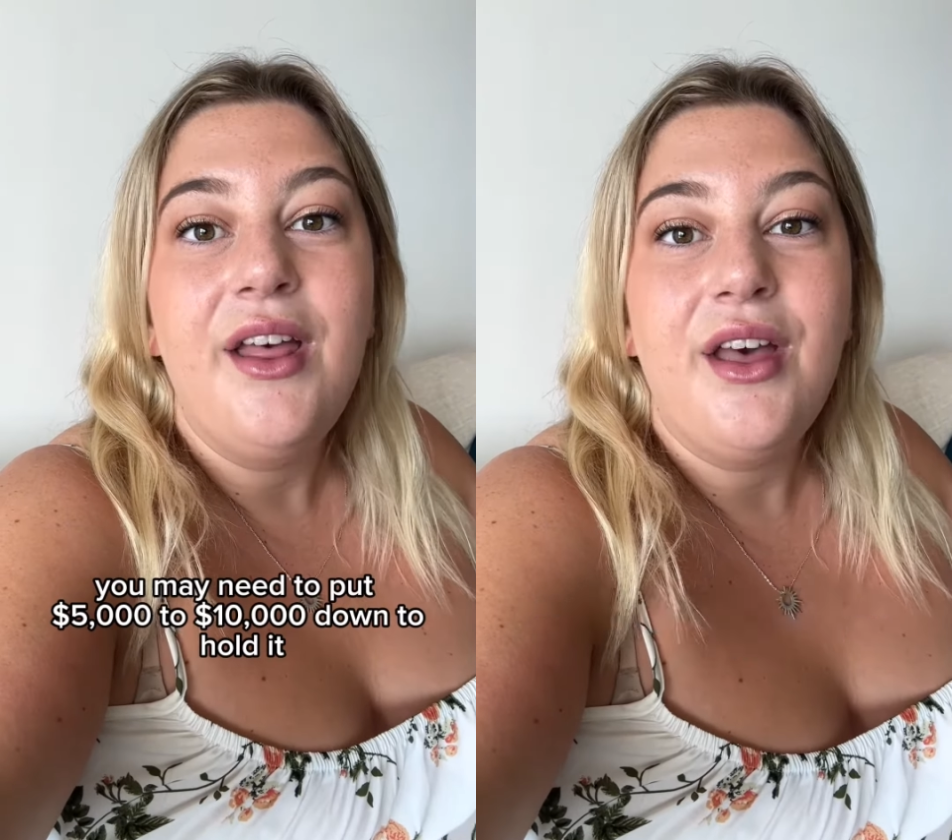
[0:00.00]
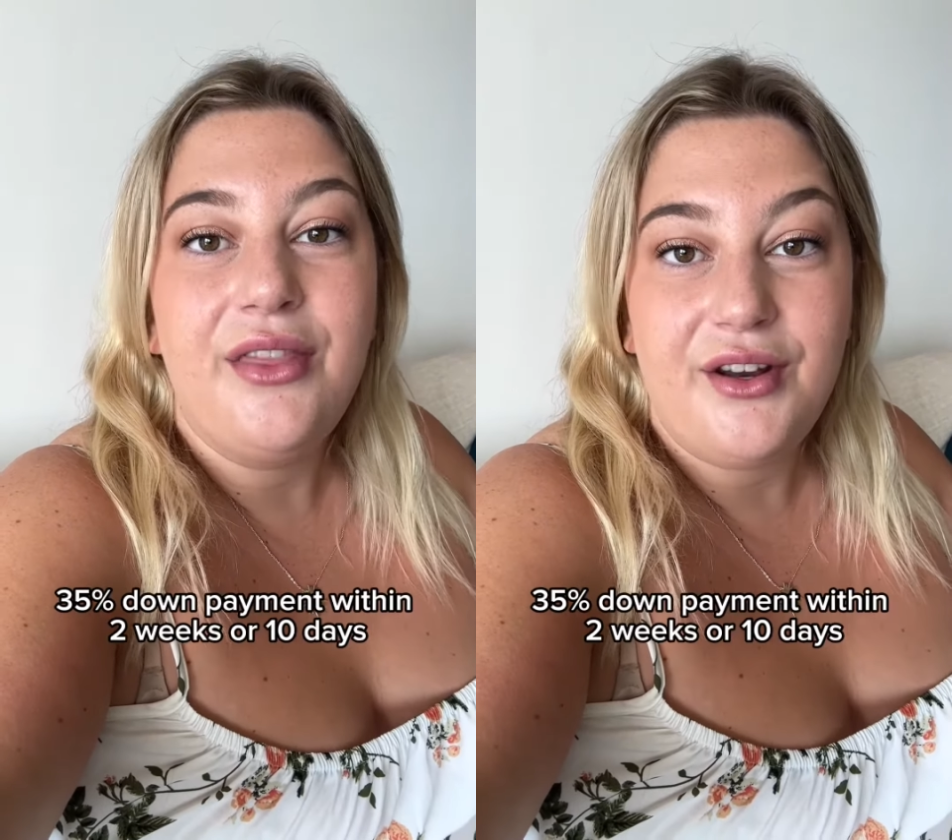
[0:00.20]

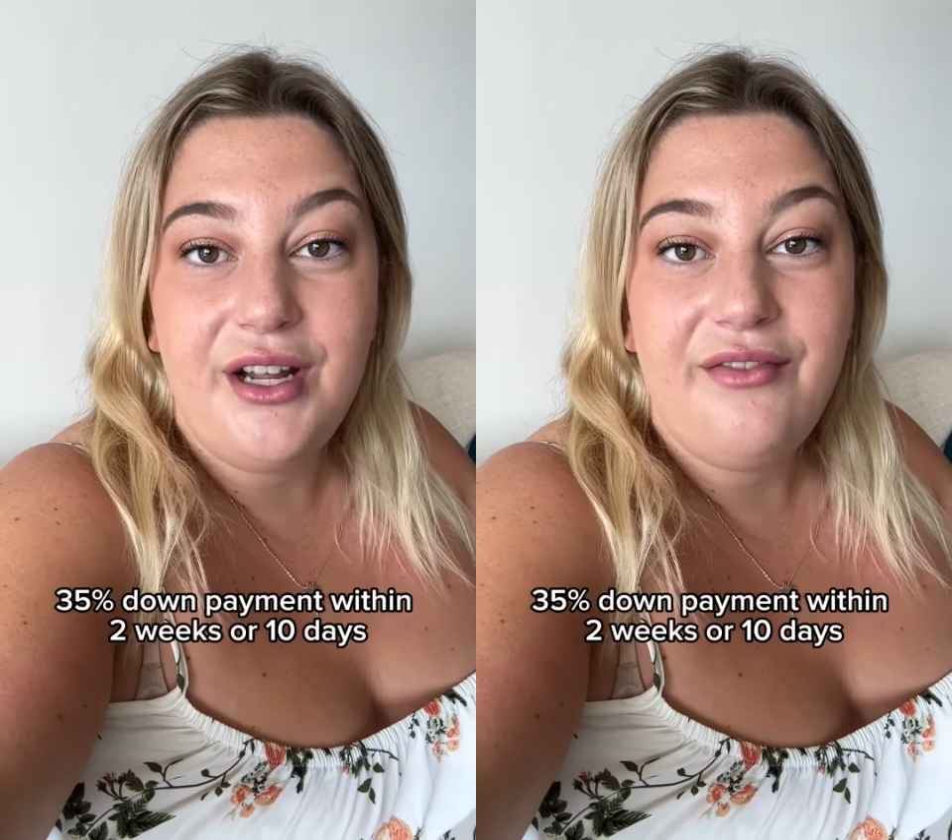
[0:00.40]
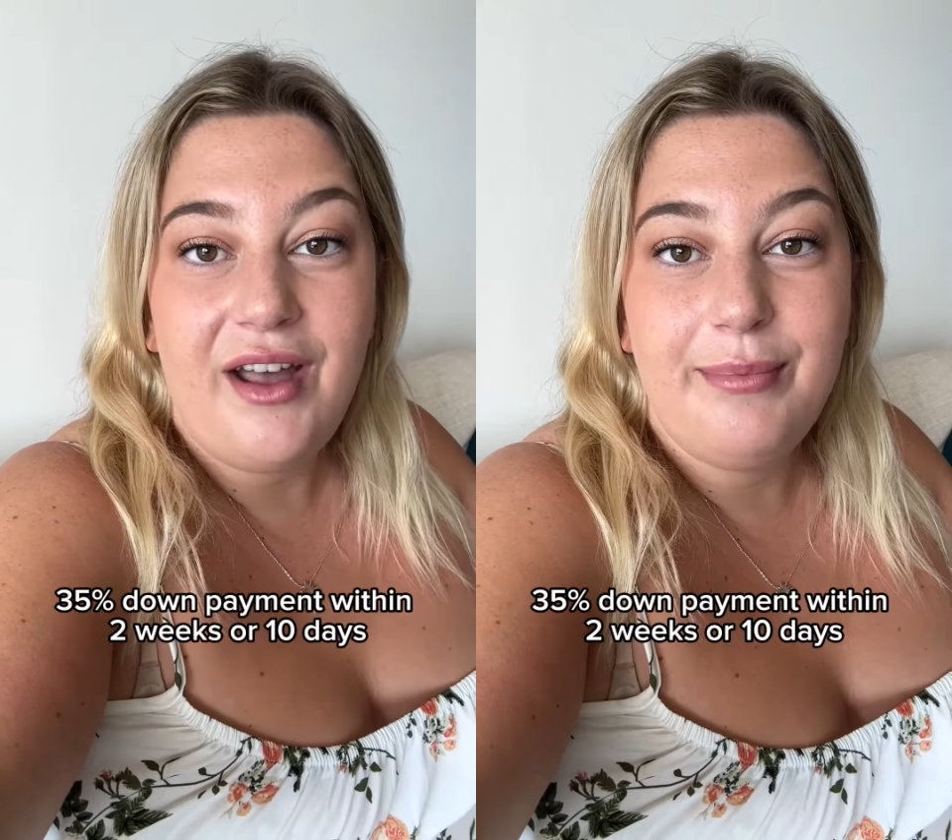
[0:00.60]

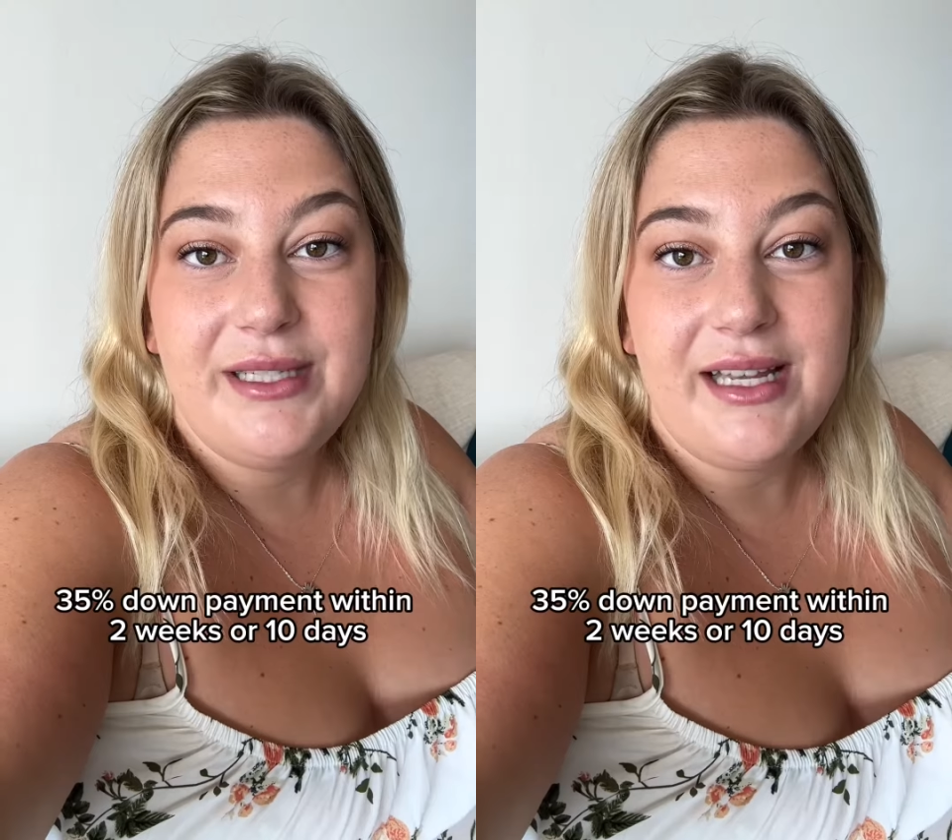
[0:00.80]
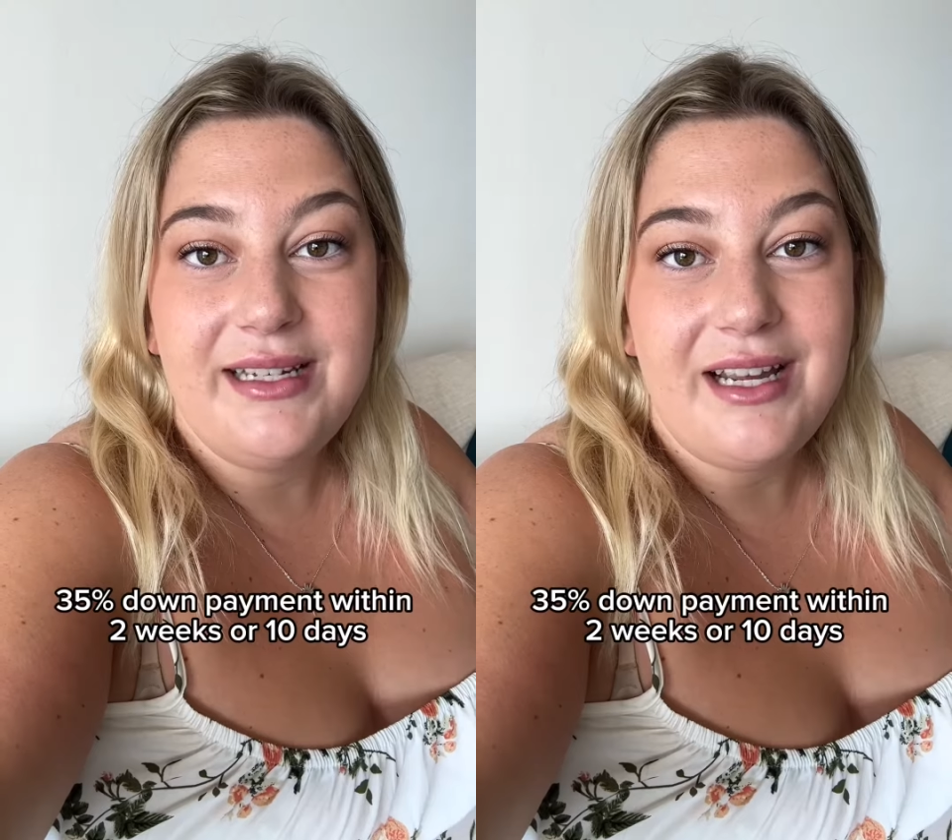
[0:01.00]

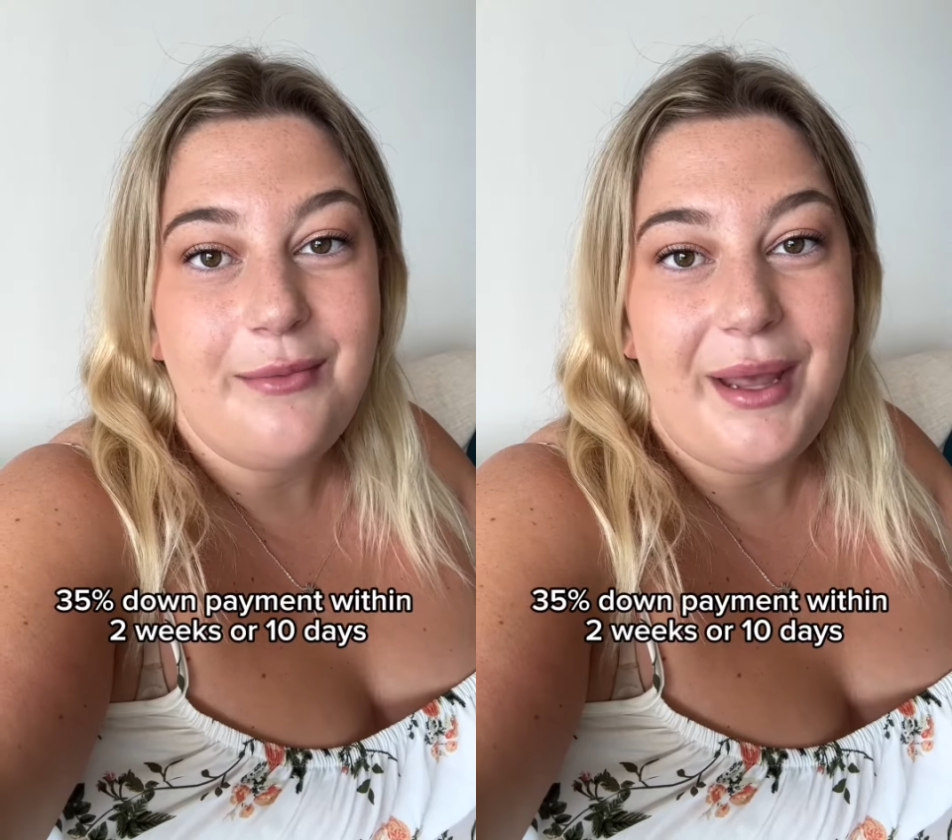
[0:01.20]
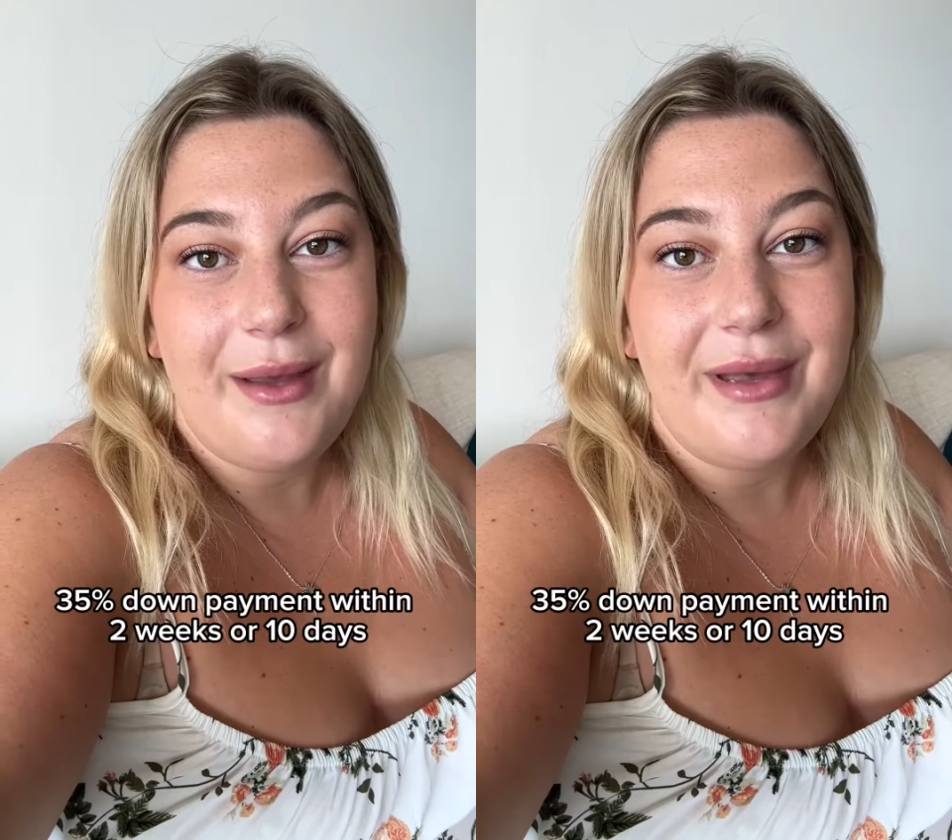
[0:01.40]
35% down
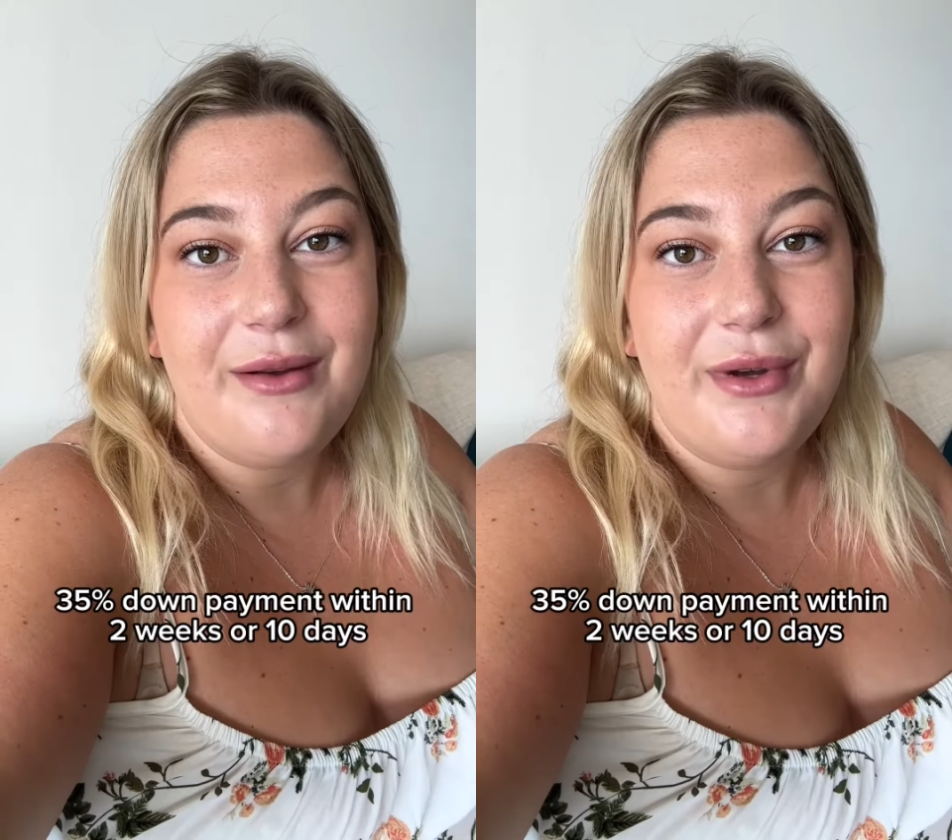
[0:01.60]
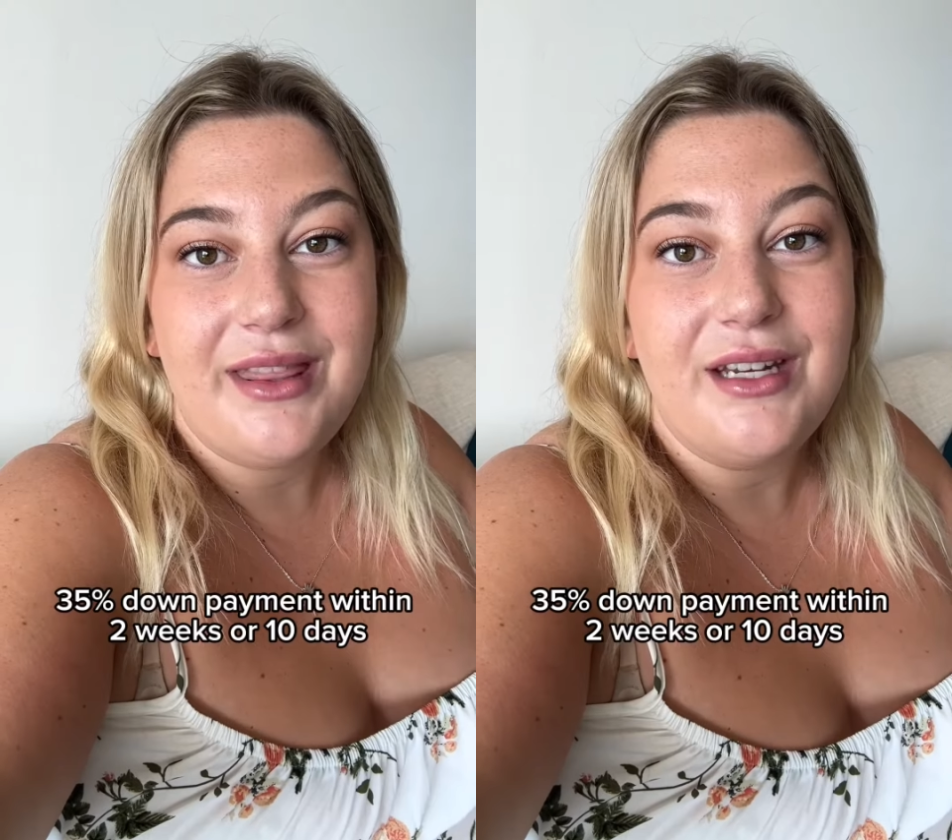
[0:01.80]
payment within